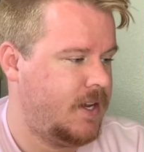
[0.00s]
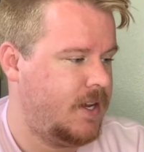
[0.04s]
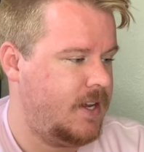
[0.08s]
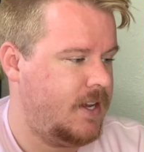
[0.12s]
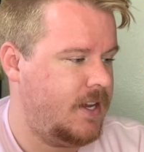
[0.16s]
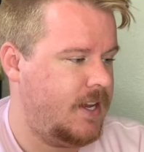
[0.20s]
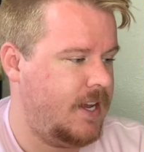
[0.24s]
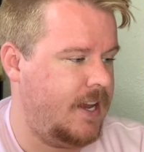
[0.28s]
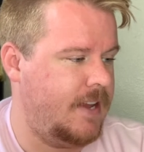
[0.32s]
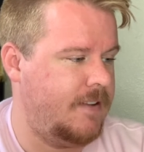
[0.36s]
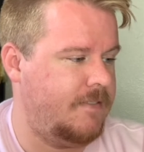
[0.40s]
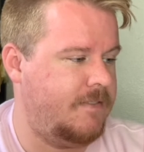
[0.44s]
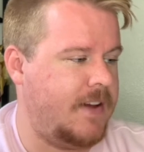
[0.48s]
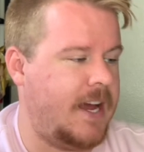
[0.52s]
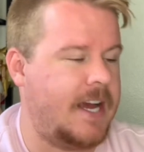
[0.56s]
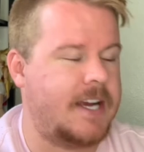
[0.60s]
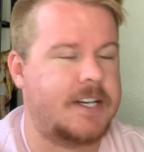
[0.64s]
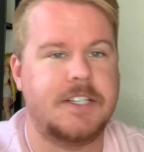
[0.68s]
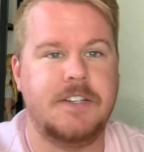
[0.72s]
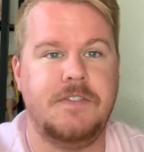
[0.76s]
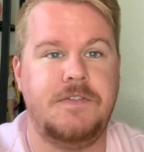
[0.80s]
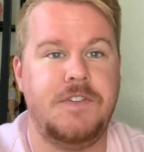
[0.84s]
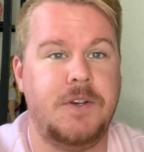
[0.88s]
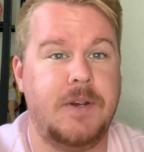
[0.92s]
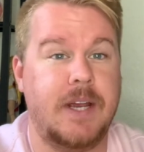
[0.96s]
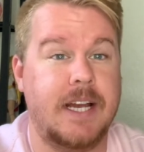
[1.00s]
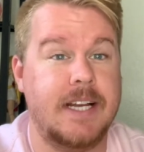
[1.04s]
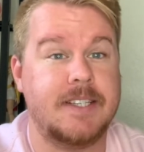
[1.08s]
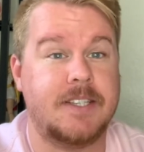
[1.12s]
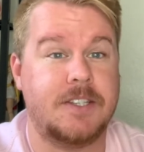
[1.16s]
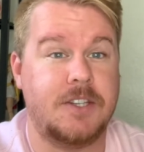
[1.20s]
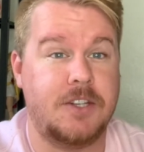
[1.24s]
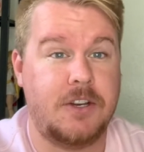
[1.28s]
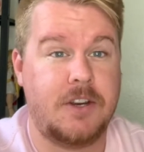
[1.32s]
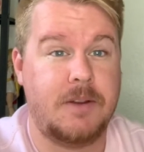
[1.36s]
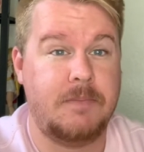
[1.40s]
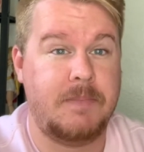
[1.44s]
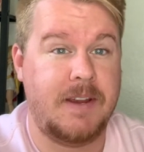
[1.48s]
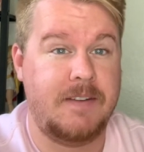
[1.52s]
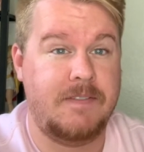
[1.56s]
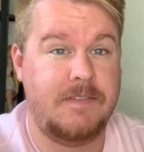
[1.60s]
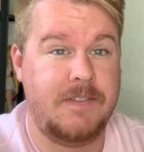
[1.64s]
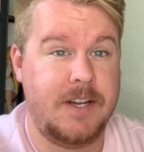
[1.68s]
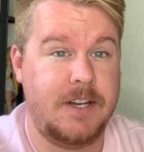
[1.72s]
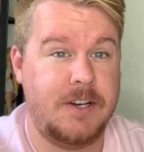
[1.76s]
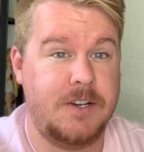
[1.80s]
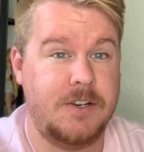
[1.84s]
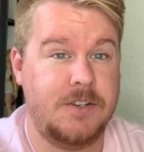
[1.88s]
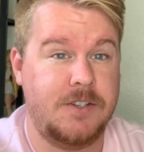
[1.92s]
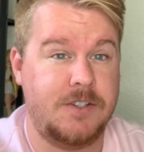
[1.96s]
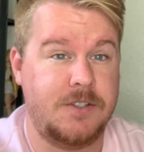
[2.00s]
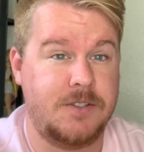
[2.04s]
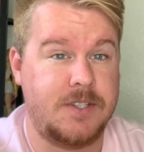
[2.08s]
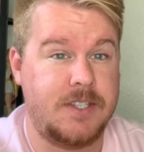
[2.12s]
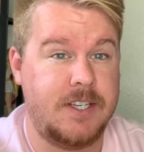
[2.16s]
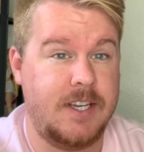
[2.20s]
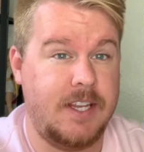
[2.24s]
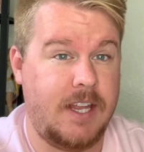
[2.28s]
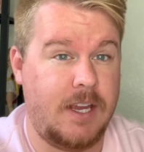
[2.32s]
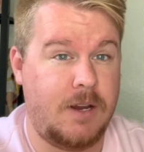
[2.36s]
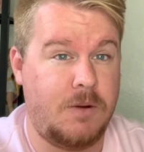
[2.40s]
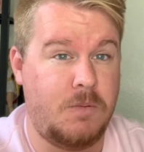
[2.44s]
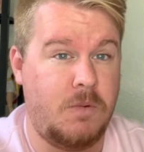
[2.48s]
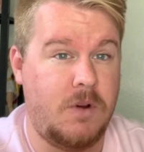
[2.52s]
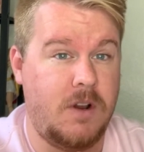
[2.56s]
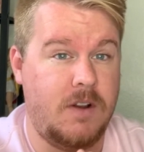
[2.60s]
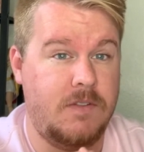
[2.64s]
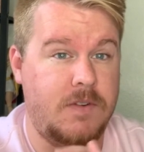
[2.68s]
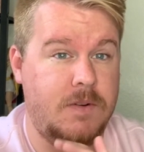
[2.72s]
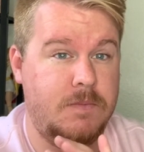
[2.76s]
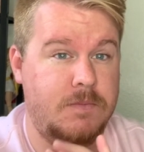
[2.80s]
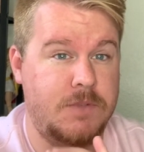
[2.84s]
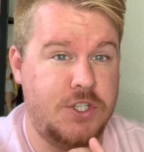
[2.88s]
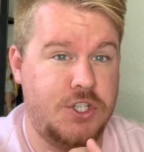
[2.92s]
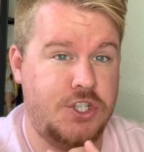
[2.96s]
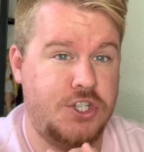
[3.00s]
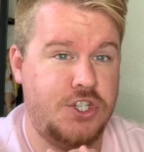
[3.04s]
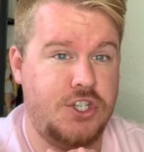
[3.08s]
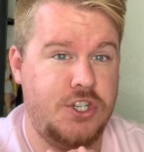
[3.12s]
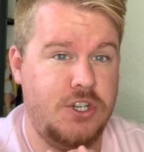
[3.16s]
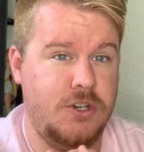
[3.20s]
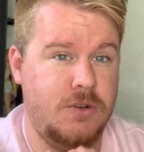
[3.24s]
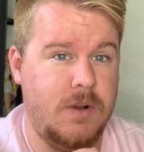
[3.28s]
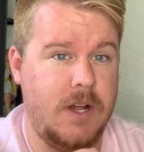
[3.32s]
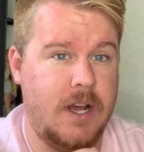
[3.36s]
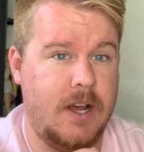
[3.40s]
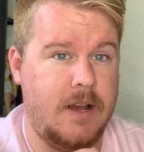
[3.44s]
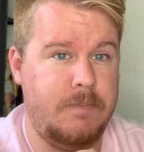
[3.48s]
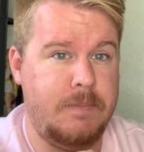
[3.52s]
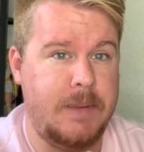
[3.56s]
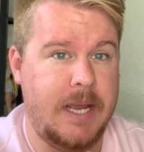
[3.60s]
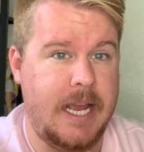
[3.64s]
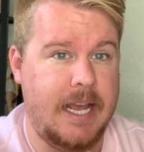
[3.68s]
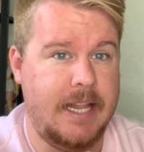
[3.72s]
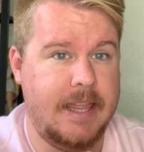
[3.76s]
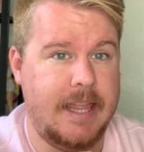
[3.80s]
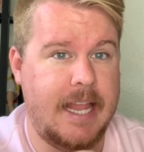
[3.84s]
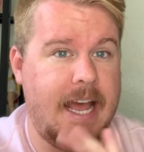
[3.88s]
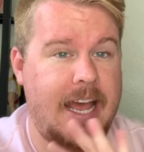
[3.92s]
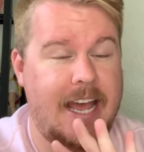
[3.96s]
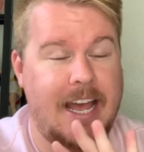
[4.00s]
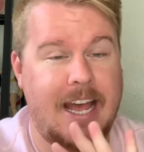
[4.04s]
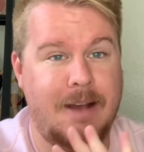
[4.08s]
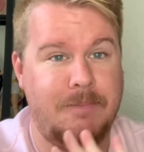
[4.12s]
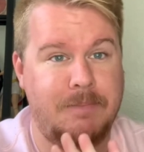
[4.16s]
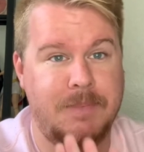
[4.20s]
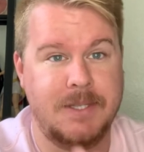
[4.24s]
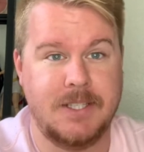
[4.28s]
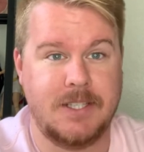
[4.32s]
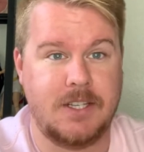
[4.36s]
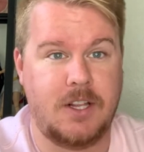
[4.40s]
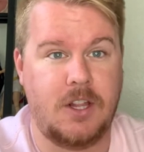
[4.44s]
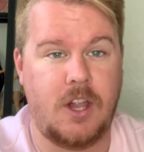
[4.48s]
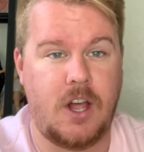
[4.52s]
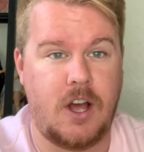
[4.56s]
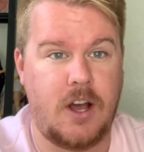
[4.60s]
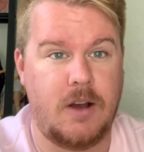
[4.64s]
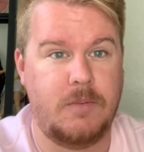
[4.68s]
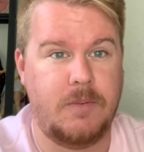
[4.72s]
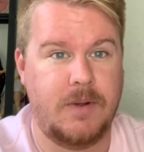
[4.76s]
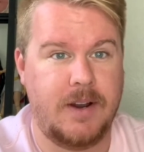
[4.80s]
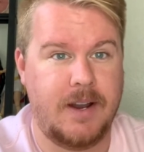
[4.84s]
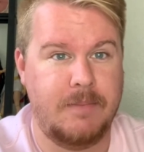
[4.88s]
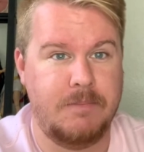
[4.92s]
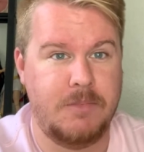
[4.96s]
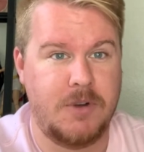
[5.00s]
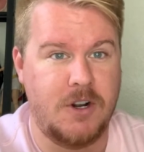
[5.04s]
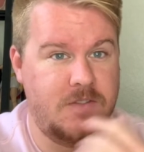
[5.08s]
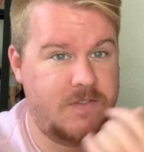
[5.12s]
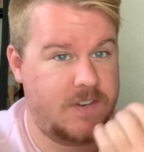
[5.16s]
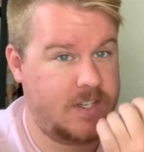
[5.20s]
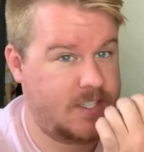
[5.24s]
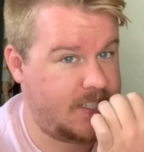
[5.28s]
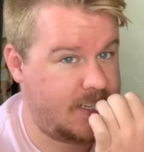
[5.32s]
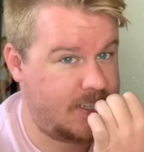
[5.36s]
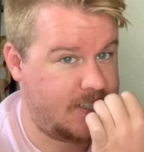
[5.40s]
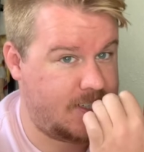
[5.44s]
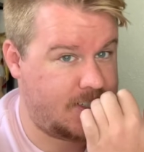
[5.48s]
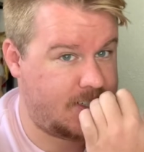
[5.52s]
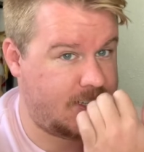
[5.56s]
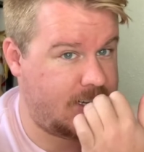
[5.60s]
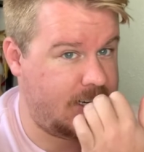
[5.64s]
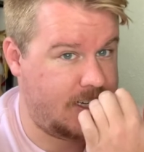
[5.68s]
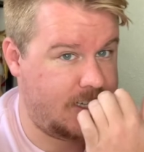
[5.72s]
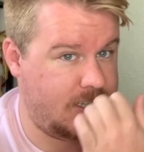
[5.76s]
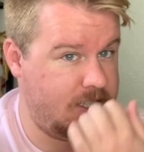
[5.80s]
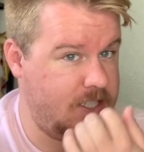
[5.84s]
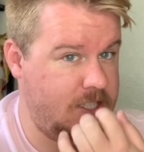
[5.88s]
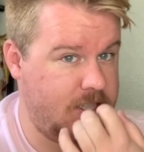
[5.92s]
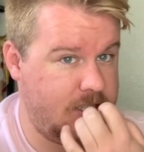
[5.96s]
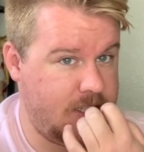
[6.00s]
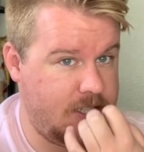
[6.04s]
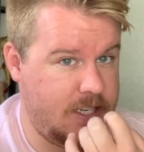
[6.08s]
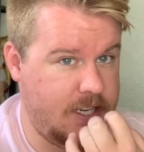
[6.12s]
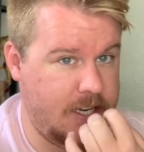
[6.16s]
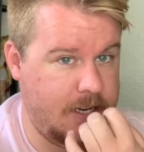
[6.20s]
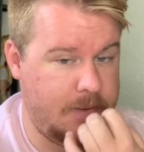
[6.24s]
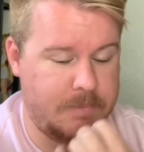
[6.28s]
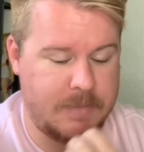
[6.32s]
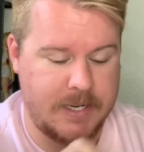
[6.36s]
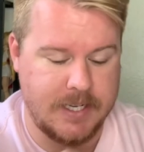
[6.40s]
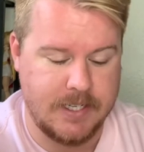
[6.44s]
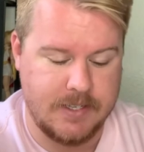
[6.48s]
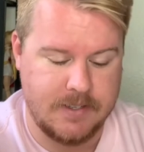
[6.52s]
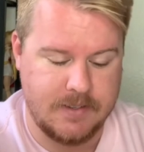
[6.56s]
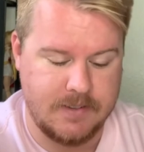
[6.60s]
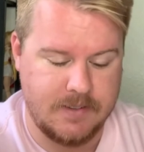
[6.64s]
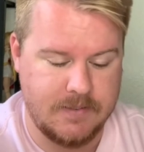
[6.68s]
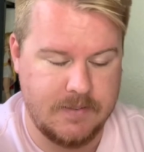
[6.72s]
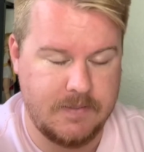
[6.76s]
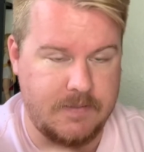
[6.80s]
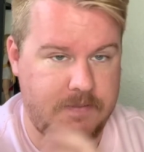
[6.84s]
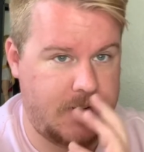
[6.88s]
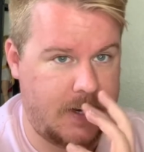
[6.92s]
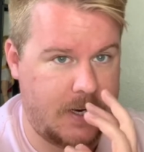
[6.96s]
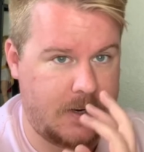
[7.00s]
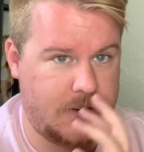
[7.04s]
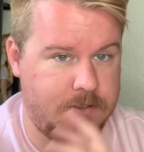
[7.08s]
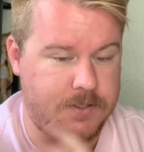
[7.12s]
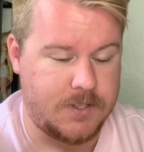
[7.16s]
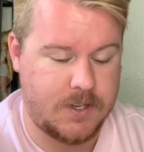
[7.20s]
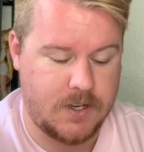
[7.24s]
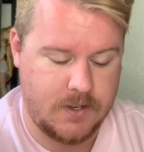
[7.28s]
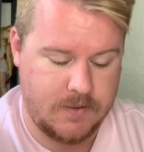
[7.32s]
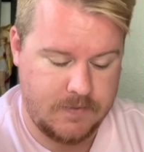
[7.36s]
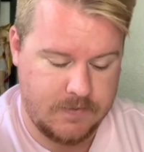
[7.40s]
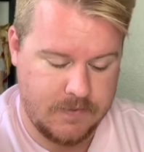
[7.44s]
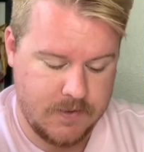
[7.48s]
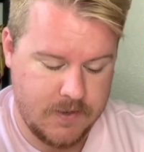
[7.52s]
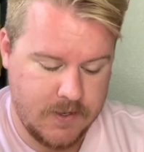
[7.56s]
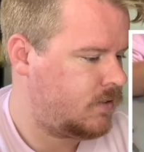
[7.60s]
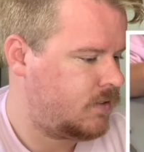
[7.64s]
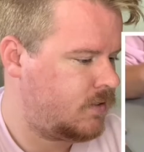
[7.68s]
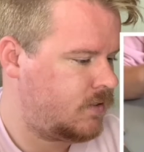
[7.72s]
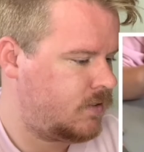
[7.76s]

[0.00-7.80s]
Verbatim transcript: In fact, if you guys look at my fingers, you'll see like one of them was chewed up, and that happens a lot when I'm nervous. I just like eat my fingers off.